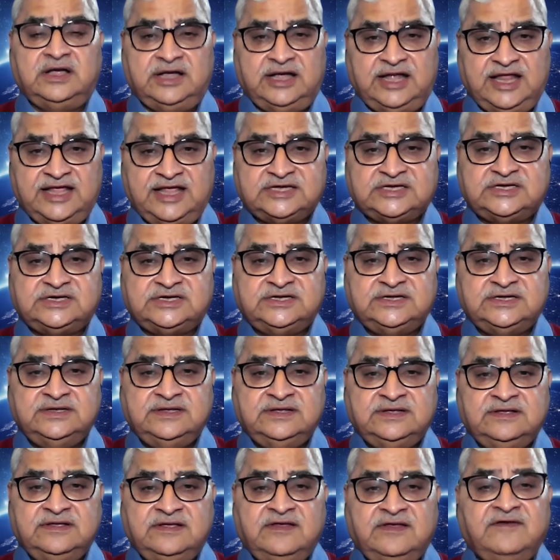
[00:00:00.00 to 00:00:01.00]
test,
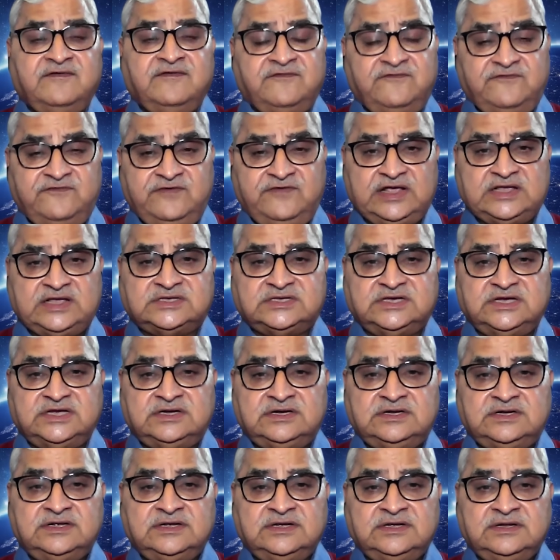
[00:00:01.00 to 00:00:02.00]
fix
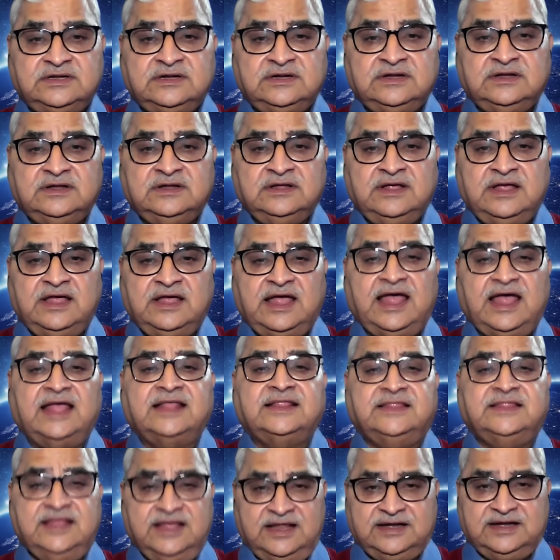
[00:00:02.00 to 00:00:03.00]
it,
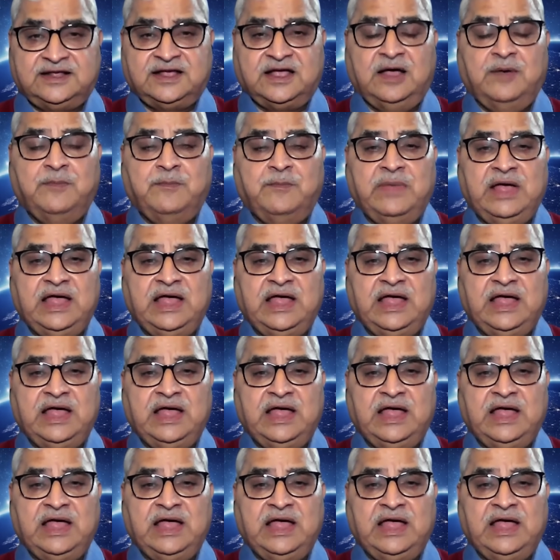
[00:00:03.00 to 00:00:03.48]
and then come